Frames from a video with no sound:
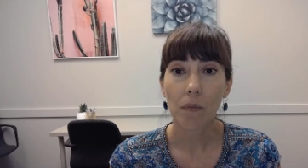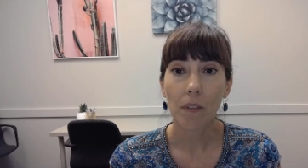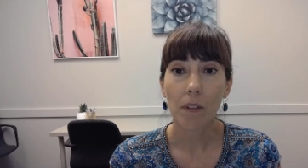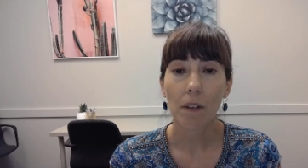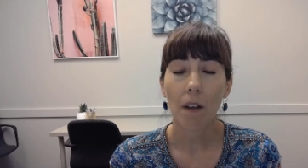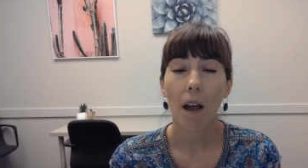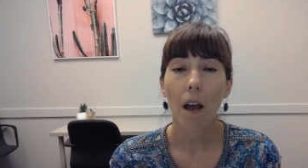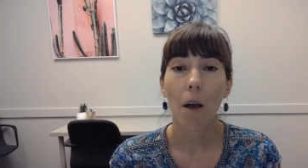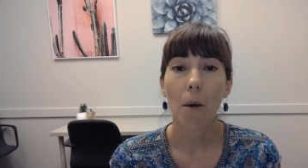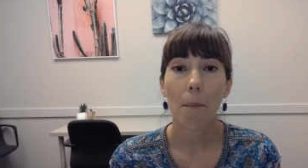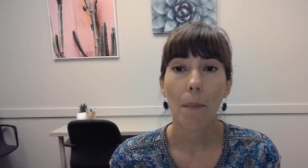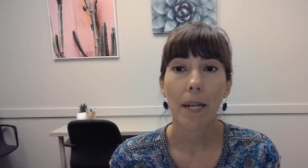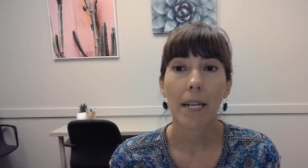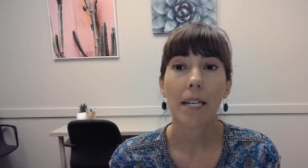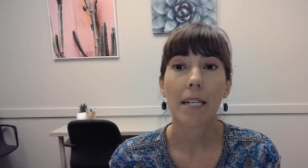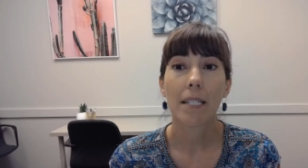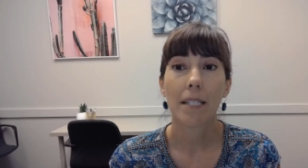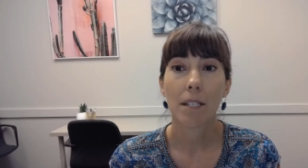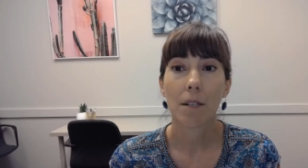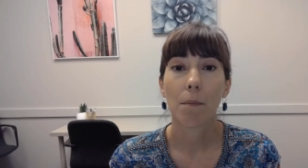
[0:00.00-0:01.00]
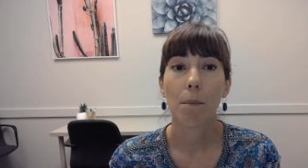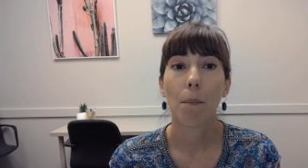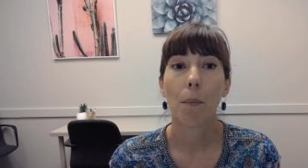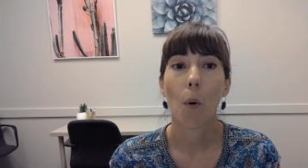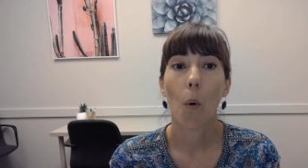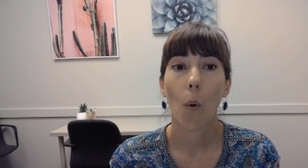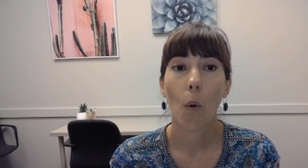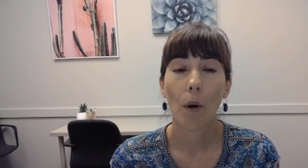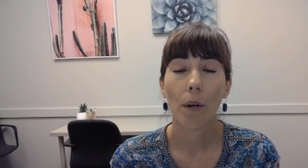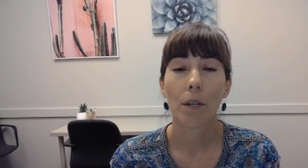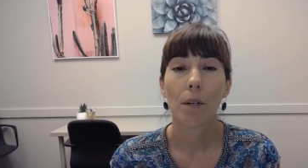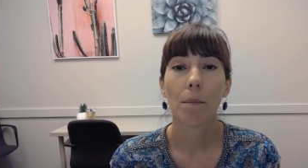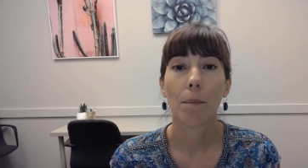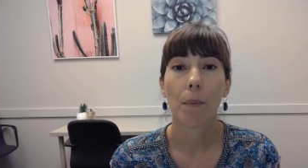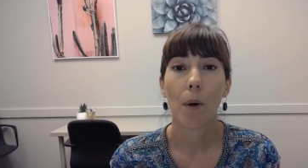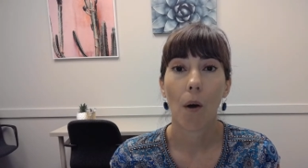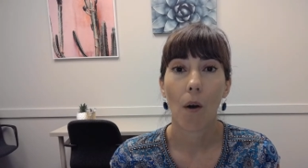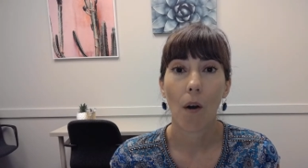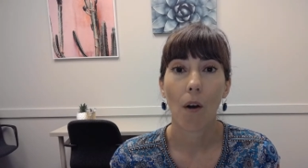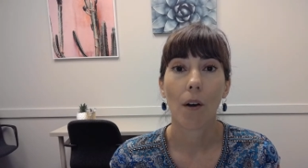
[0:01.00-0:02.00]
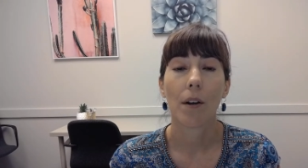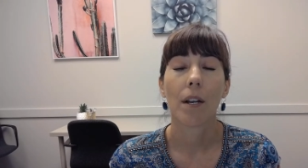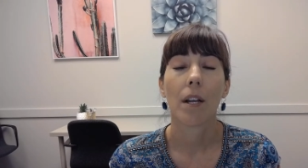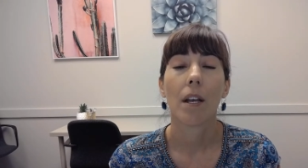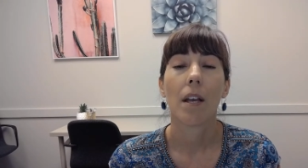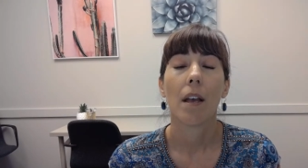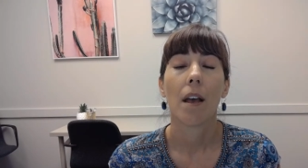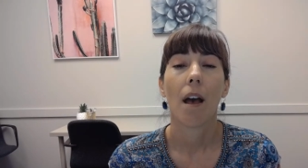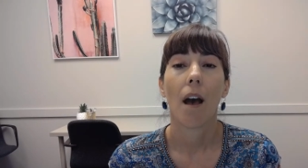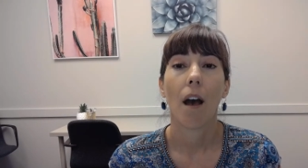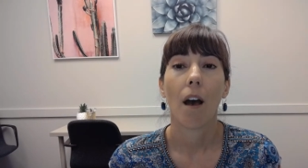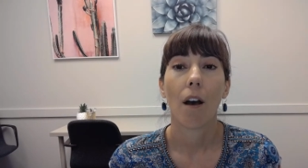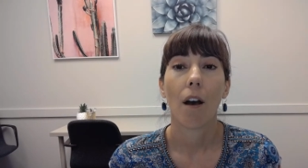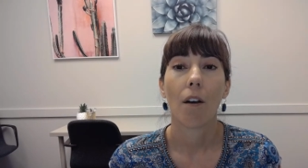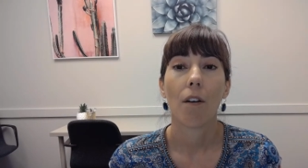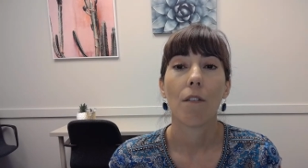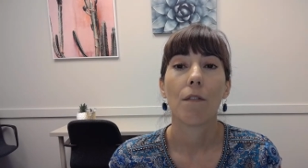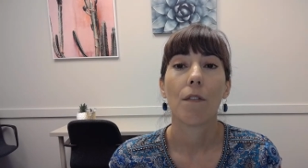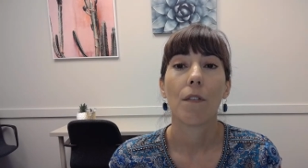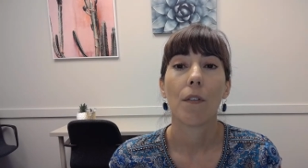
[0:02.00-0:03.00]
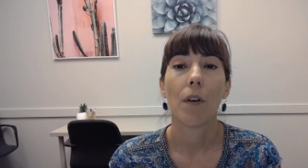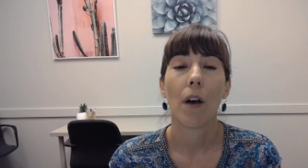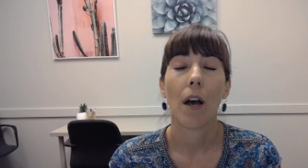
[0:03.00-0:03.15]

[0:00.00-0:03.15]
but it's an important part of